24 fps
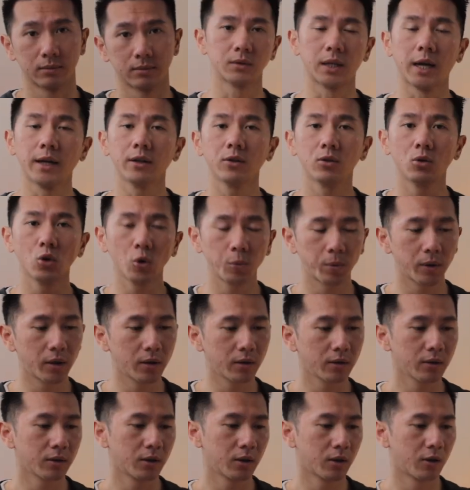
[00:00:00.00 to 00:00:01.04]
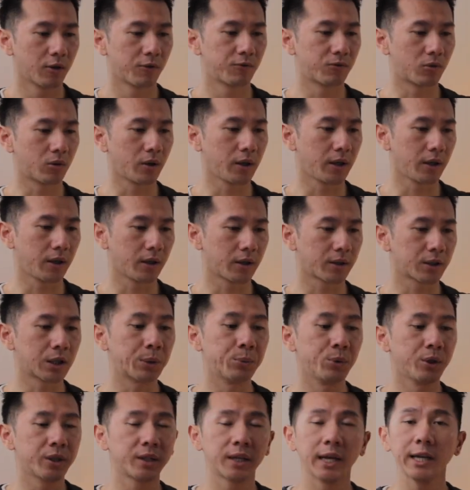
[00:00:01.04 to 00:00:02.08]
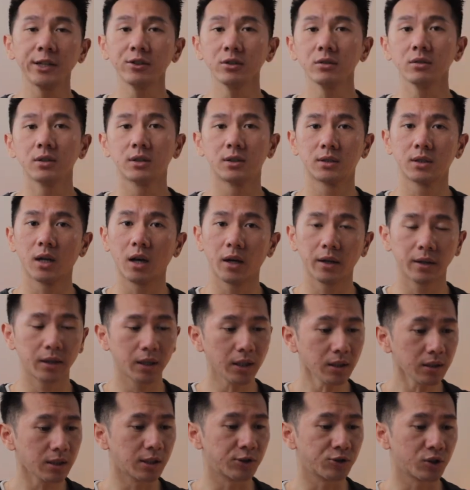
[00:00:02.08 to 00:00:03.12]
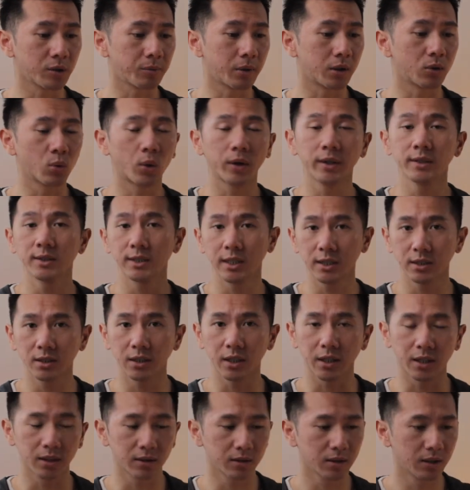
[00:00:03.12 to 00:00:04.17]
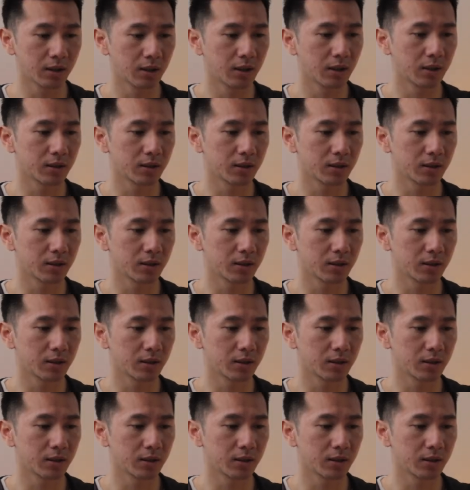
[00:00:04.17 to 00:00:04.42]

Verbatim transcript: Then Uber for a communication design internship in 2016.